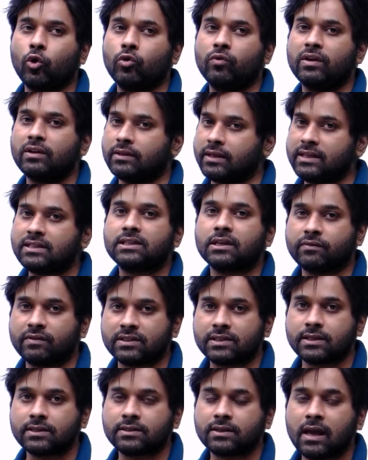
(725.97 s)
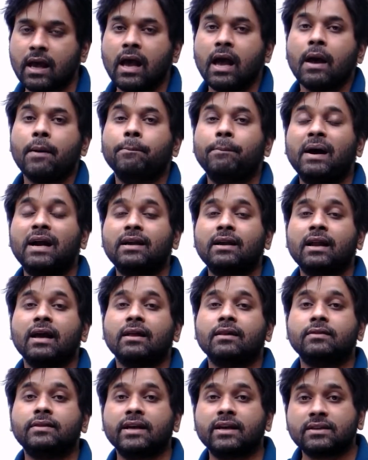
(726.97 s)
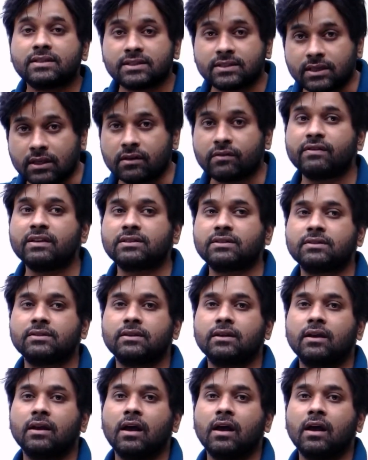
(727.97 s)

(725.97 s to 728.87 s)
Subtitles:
over these services, but their service